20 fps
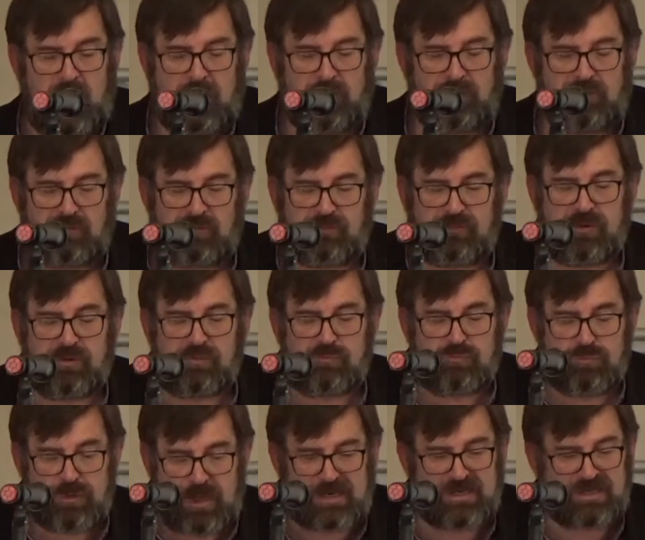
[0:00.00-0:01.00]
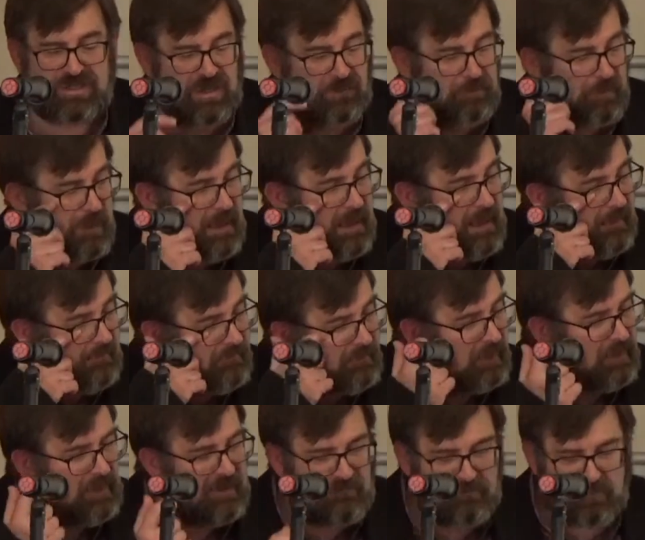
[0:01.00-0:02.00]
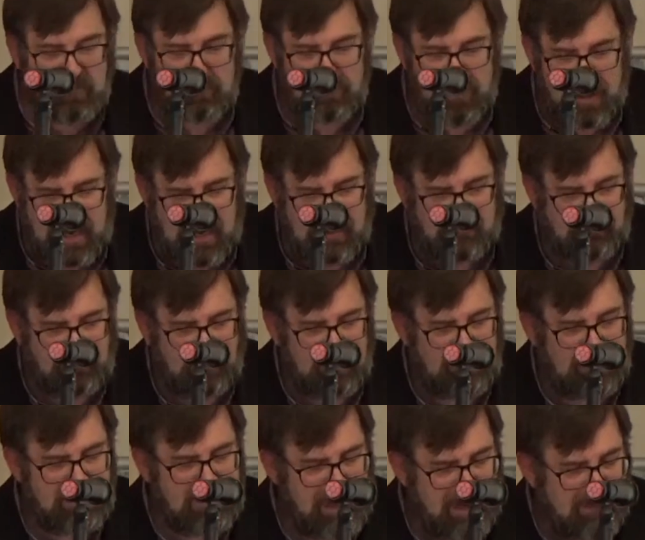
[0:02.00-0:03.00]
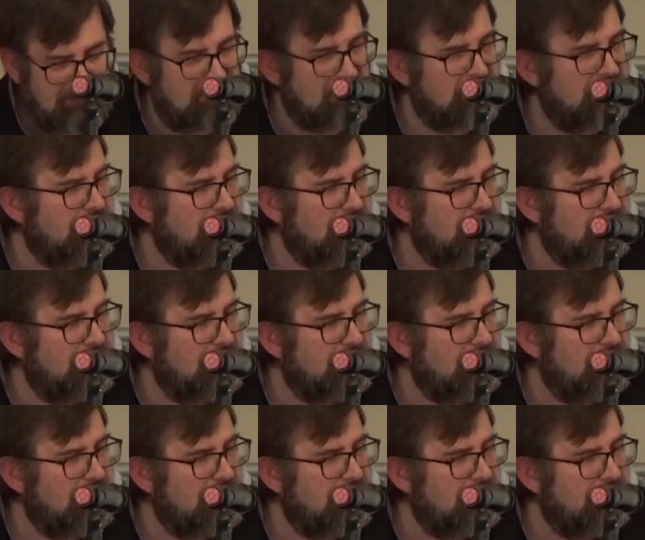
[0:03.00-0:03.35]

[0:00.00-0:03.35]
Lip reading: until you reach the place that he's prepared for you in heaven.